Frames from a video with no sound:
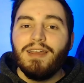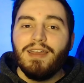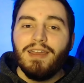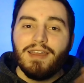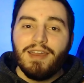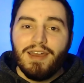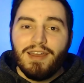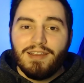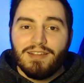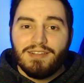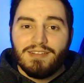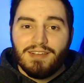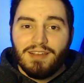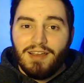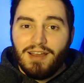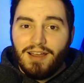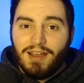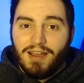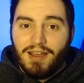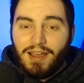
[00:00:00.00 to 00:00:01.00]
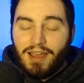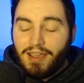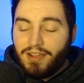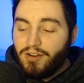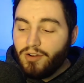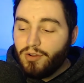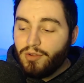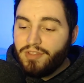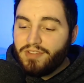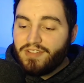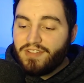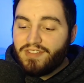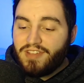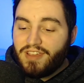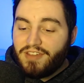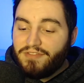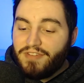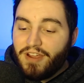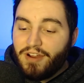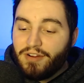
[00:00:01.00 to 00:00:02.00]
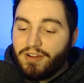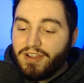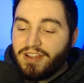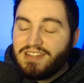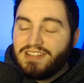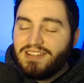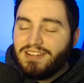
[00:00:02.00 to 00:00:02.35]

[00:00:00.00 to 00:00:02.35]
Hey guys, I know this is a very